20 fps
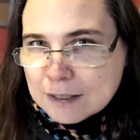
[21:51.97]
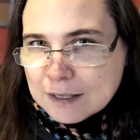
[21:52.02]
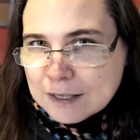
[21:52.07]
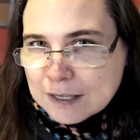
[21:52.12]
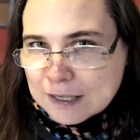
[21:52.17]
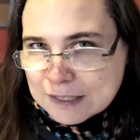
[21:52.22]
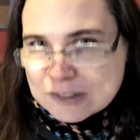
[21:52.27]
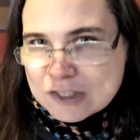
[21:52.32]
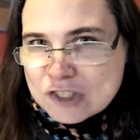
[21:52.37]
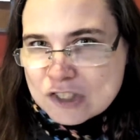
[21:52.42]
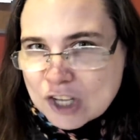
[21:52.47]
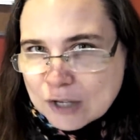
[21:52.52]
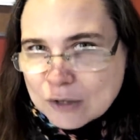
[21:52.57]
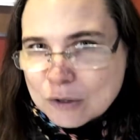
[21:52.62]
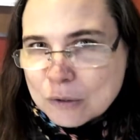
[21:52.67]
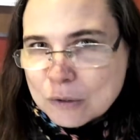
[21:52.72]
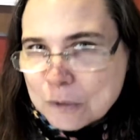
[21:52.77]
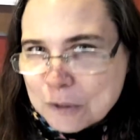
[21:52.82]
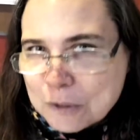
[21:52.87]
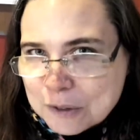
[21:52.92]
his
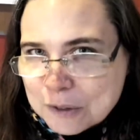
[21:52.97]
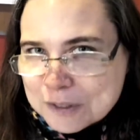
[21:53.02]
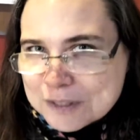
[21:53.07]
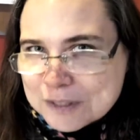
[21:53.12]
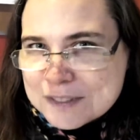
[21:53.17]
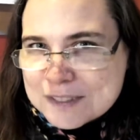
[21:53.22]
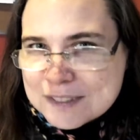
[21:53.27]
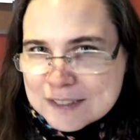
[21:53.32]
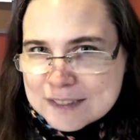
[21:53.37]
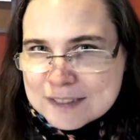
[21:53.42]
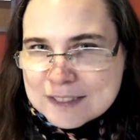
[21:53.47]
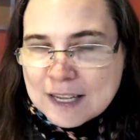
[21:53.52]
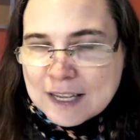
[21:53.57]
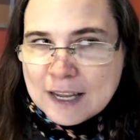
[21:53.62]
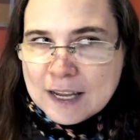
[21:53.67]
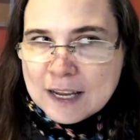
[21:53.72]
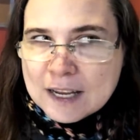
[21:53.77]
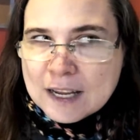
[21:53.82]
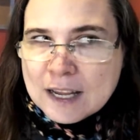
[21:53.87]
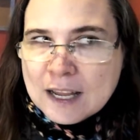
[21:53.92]
gender role is to
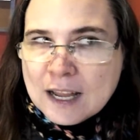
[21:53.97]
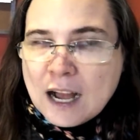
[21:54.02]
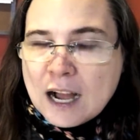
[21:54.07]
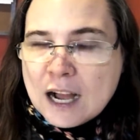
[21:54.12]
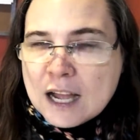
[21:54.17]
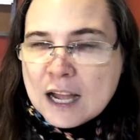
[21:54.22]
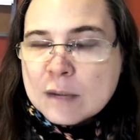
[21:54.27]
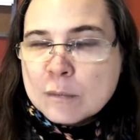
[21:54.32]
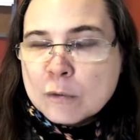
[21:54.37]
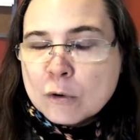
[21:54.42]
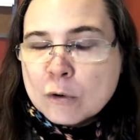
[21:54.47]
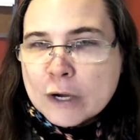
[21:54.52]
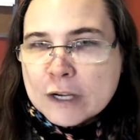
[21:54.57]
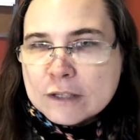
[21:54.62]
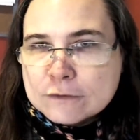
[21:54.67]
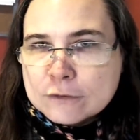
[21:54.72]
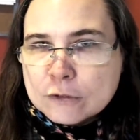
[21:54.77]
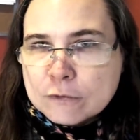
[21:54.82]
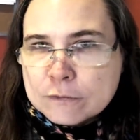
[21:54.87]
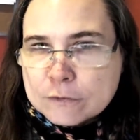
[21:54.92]
say, I am
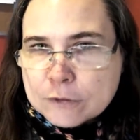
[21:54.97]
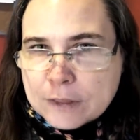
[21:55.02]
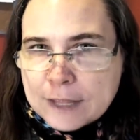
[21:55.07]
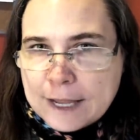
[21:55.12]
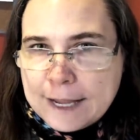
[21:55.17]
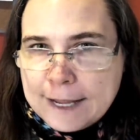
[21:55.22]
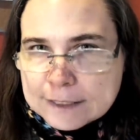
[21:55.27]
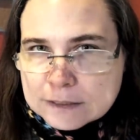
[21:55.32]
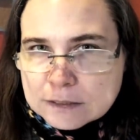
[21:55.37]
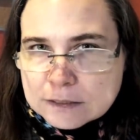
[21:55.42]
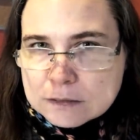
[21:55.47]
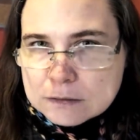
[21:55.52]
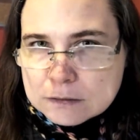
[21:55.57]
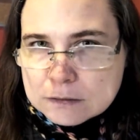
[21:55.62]
grateful for that.